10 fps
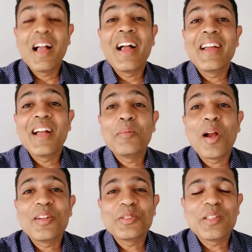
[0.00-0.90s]
Hi, I'm
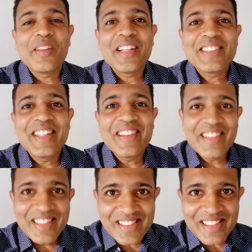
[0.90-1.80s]
Hari Srinivasan, and
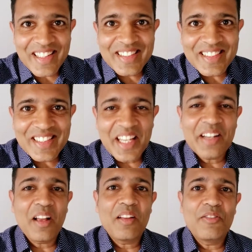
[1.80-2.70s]
this is
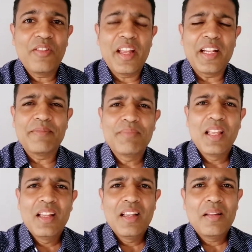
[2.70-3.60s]
Take on Fake.
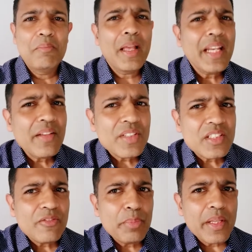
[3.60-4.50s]
Many of us
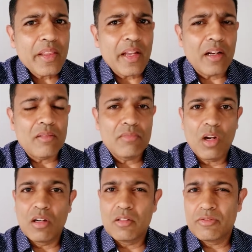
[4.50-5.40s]
have been there.
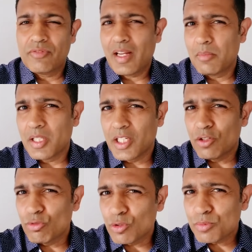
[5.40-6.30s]
Our family
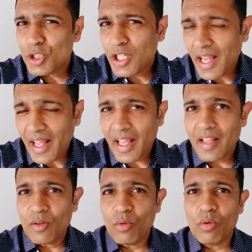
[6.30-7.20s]
group
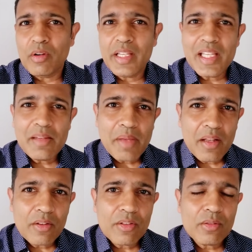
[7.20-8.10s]
chat or
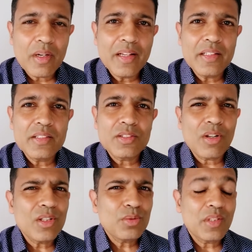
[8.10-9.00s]
email thread
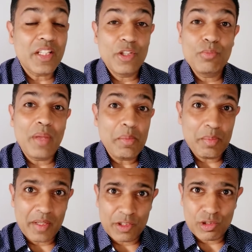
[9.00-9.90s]
starts with a cute baby
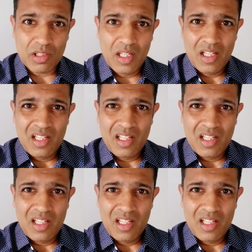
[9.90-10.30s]
picture.